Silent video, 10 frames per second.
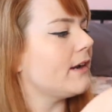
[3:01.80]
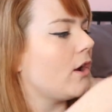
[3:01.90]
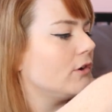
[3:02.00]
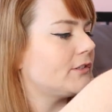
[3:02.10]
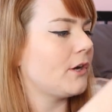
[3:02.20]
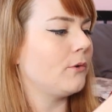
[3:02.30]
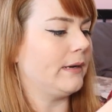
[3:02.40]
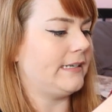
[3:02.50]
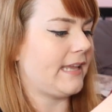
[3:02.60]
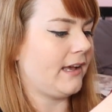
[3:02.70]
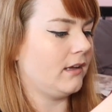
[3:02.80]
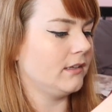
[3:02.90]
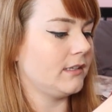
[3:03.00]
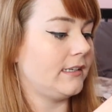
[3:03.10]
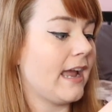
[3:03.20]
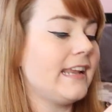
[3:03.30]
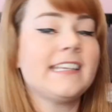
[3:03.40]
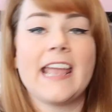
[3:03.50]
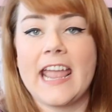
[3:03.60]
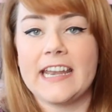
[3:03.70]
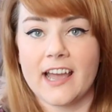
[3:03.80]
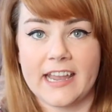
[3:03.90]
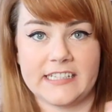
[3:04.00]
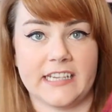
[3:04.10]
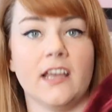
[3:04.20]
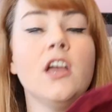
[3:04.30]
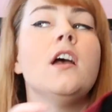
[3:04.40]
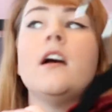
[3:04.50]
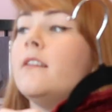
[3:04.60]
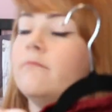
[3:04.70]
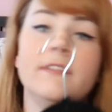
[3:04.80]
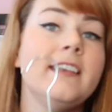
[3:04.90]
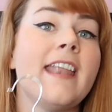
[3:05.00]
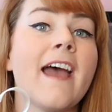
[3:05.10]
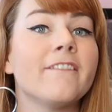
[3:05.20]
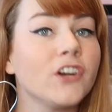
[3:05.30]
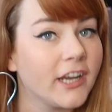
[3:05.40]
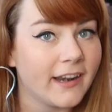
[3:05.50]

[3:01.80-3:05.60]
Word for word: one also retailed $98.90. Never